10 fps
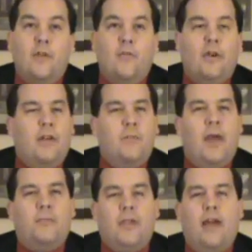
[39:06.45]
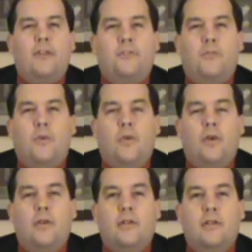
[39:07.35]
What are you baptized for?
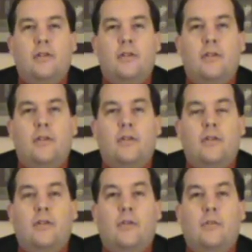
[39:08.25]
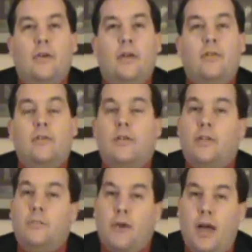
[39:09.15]
Well,
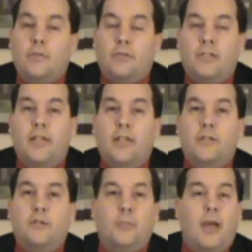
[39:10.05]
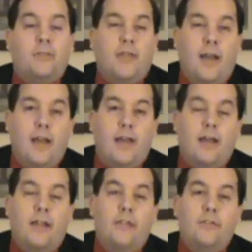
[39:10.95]
the Bible says you're
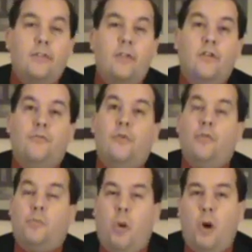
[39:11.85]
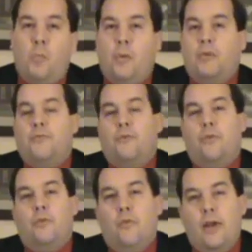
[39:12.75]
baptized for the purpose,
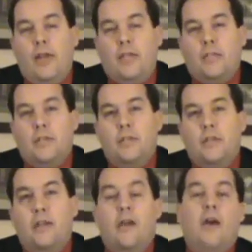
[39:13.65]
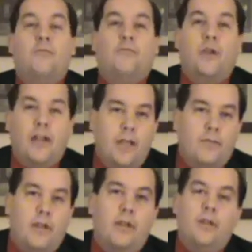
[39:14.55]
for the reason of
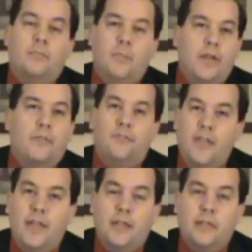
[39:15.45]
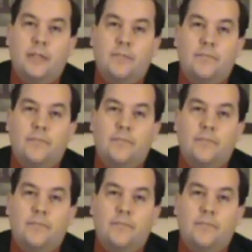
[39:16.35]
forgiving men of sins.